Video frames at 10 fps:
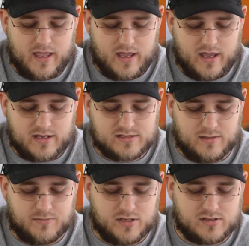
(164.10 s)

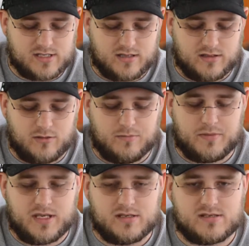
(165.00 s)
except there's a little
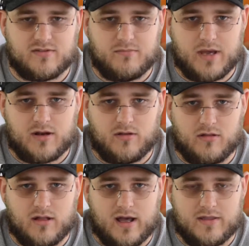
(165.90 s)
piece of
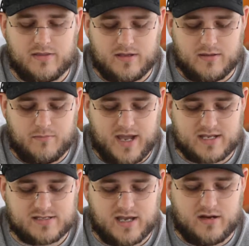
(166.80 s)
metal on the
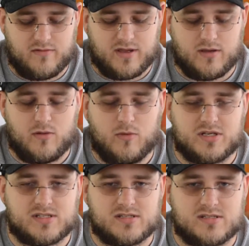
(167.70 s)
back side of it
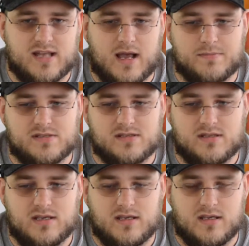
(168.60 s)
which stops
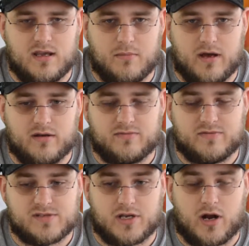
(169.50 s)
the amount of
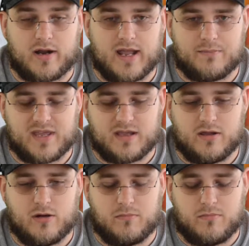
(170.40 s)
cigar cap that
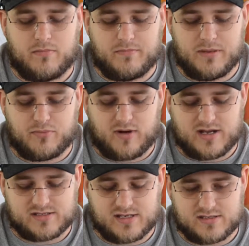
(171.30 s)
can be
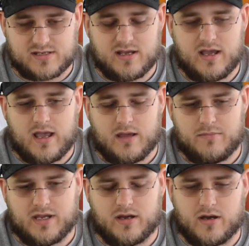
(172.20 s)
processed and
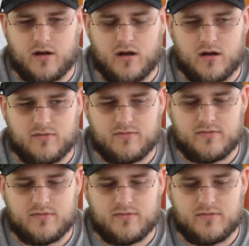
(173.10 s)
be cut off.